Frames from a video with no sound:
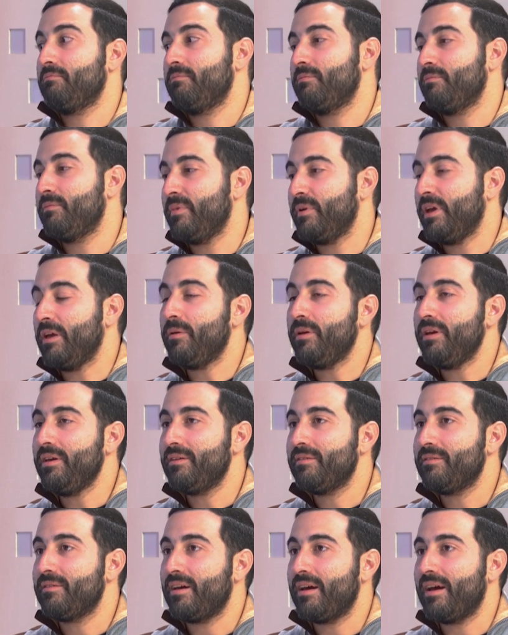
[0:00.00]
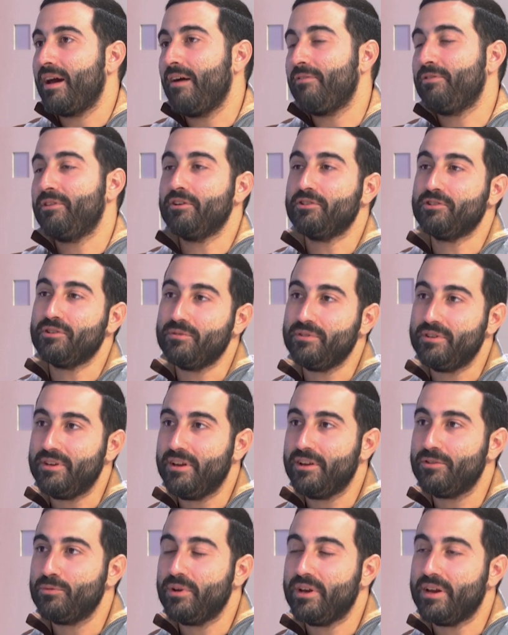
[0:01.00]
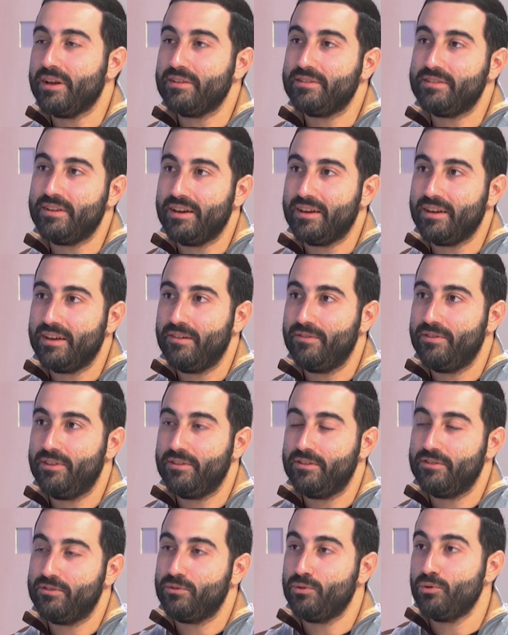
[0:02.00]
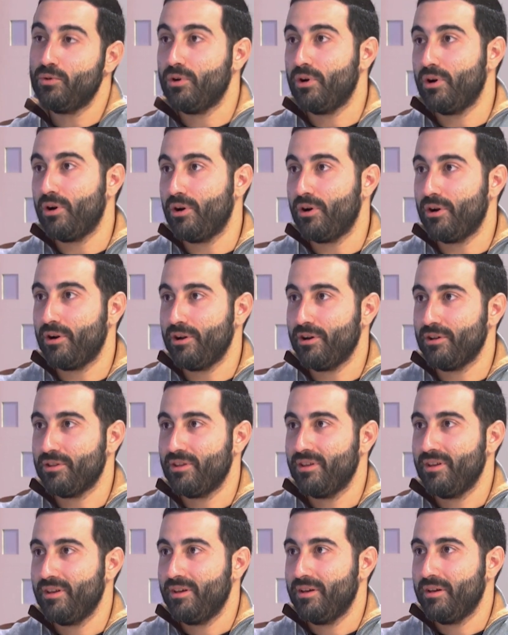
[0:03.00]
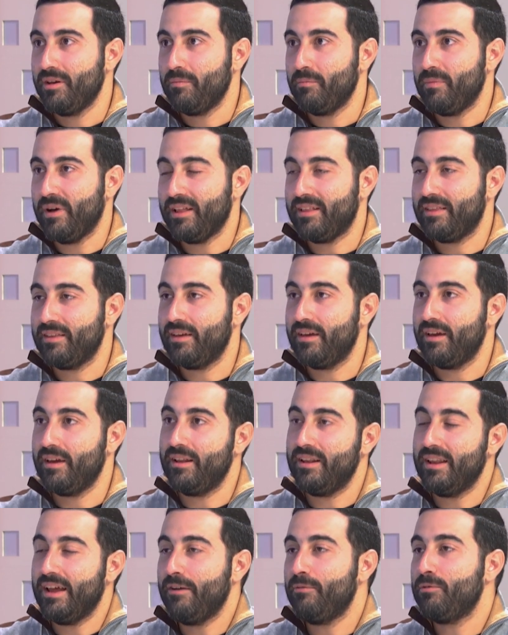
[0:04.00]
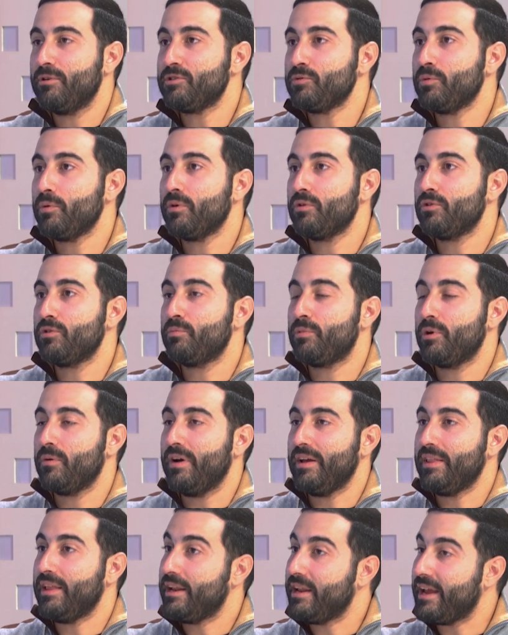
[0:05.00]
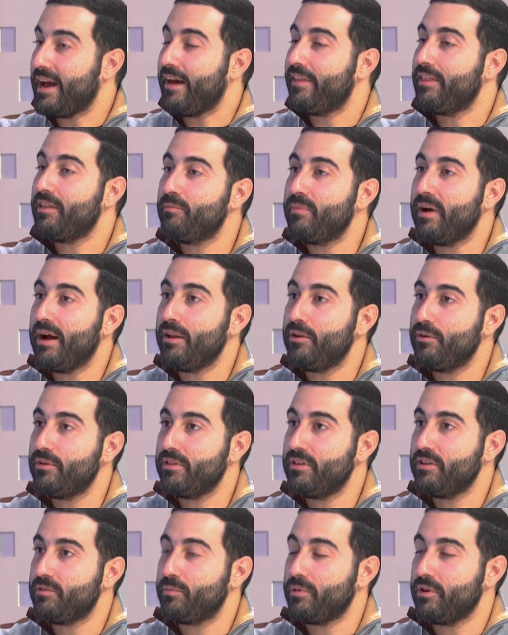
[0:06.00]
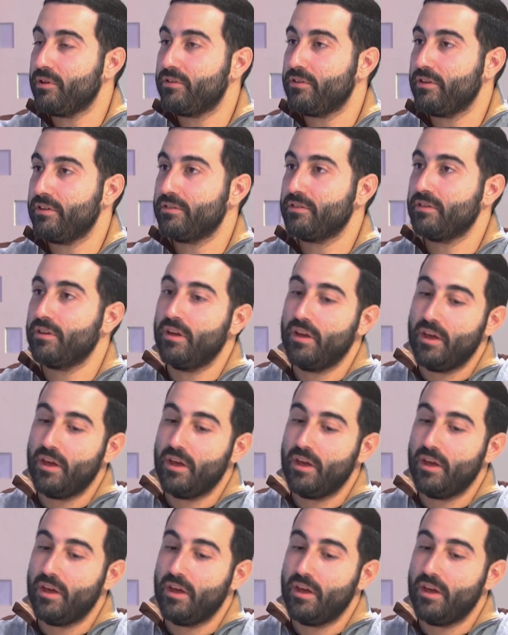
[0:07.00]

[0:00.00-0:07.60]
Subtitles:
Maybe after some years, we can check if this is true or not. But in LifeWatch, we want to provide an added value in this process.